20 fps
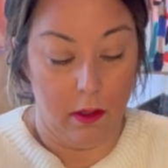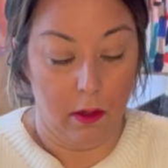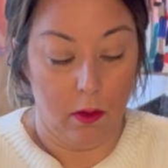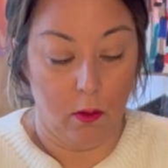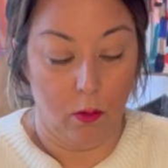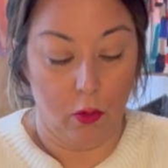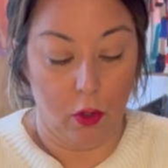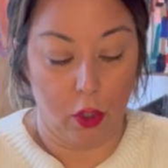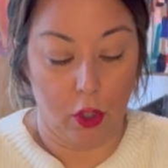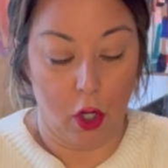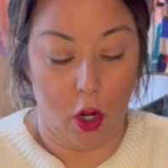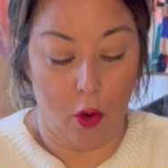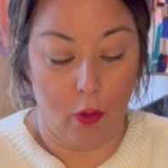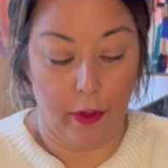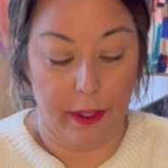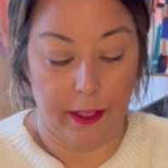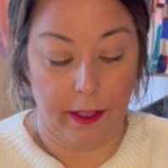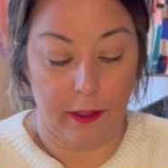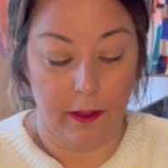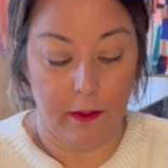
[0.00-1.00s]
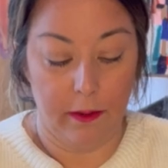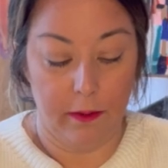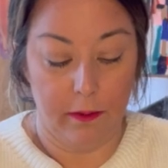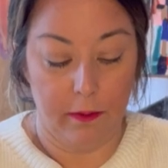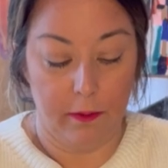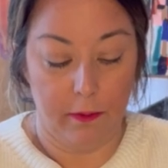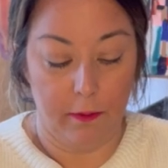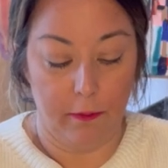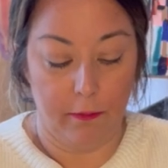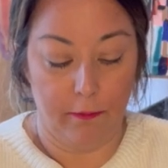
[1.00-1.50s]
we're going
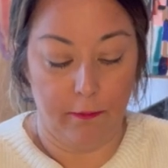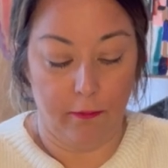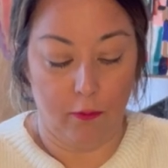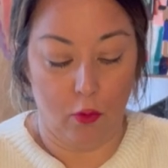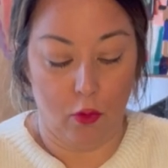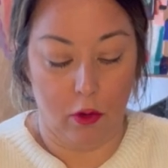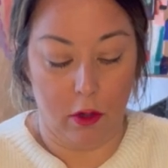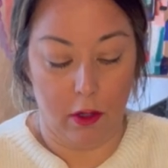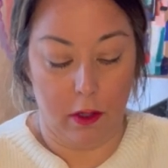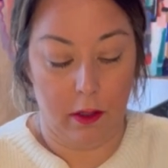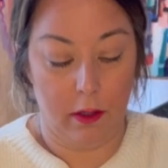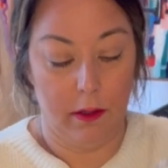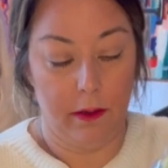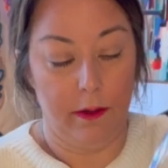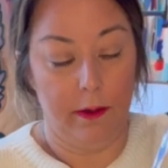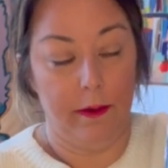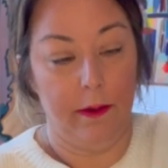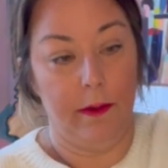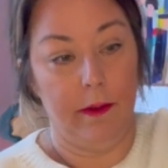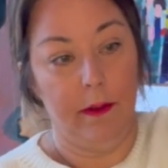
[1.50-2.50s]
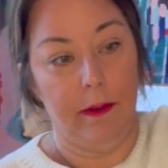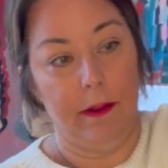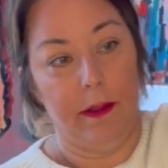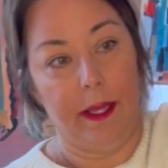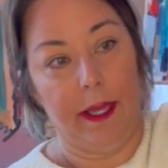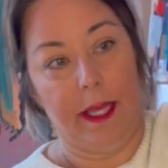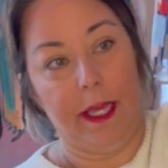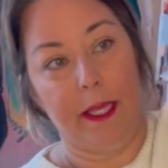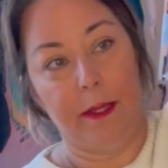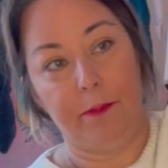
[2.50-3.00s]
for
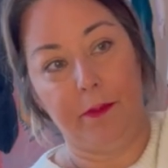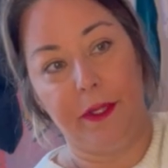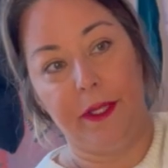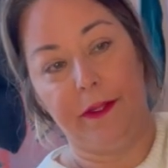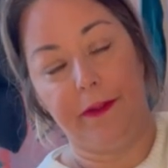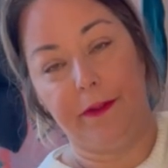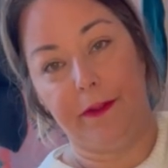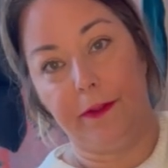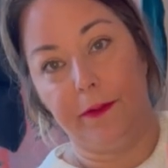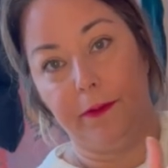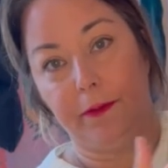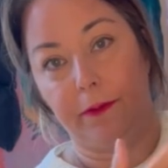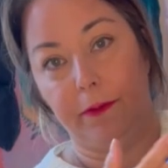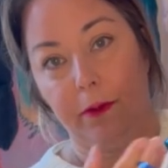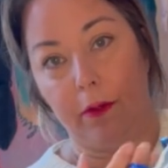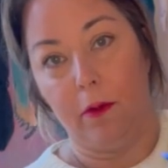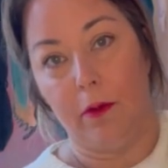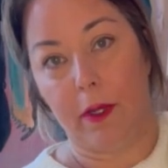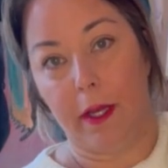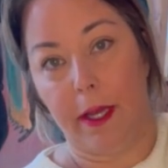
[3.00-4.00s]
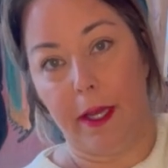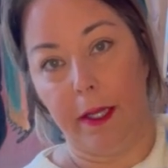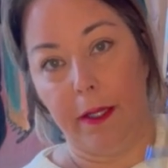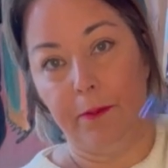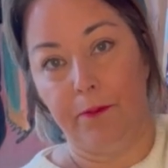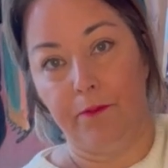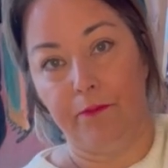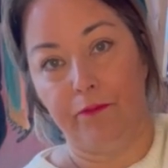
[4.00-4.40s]
8 pieces, okay?